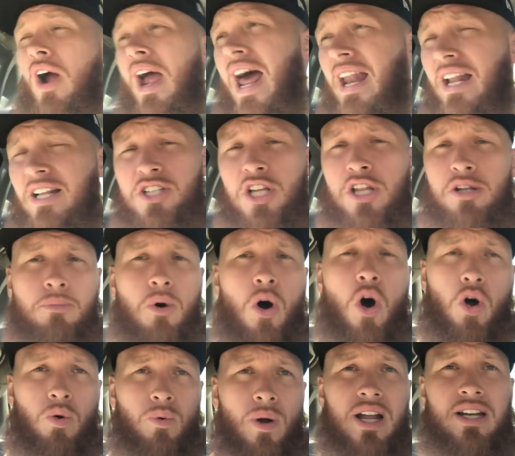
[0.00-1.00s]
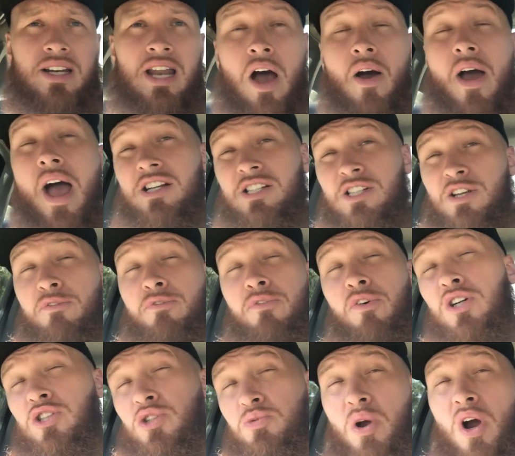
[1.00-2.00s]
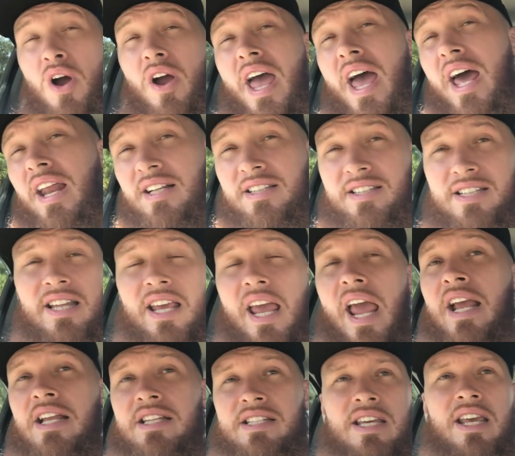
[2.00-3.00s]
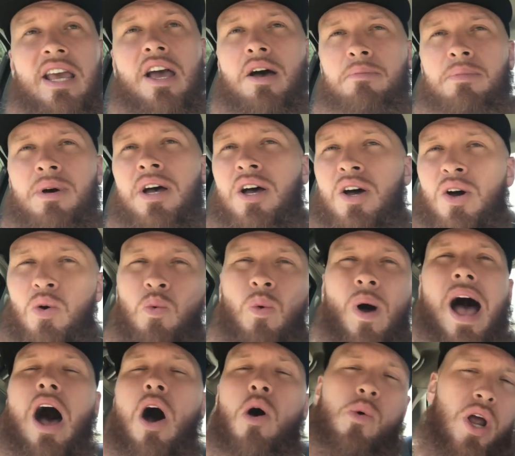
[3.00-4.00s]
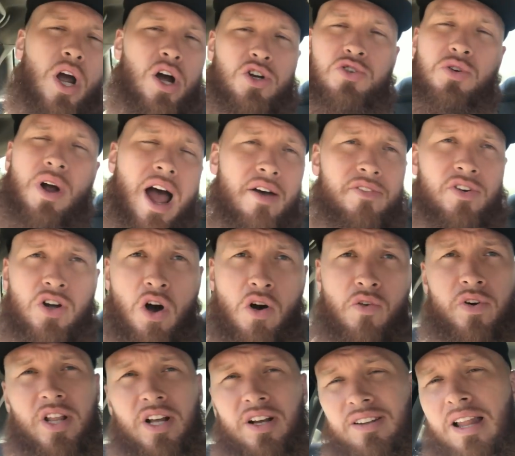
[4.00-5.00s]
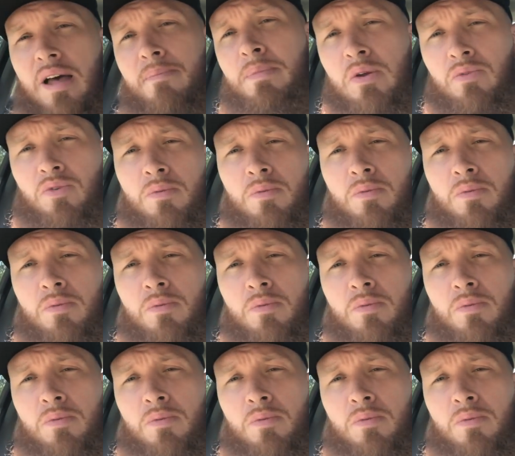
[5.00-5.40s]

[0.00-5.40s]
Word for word: are headed to the mall right now. Actually, first we are headed to the ATM. While we are driving over there, let me